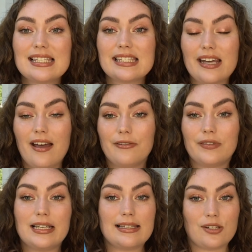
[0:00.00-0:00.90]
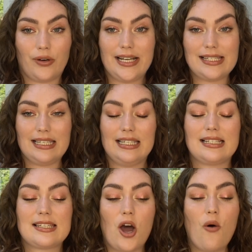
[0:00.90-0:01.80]
stuff is crazy.
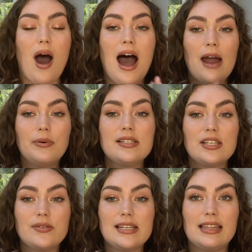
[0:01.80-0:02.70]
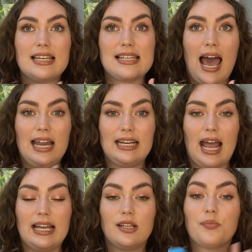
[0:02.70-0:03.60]
So I was using this at
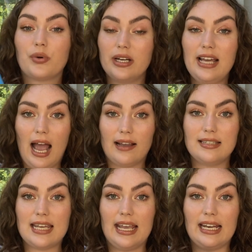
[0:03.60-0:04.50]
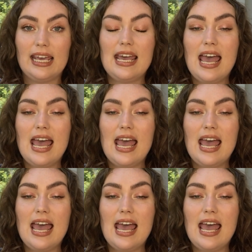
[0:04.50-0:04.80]
night pre-Accutane,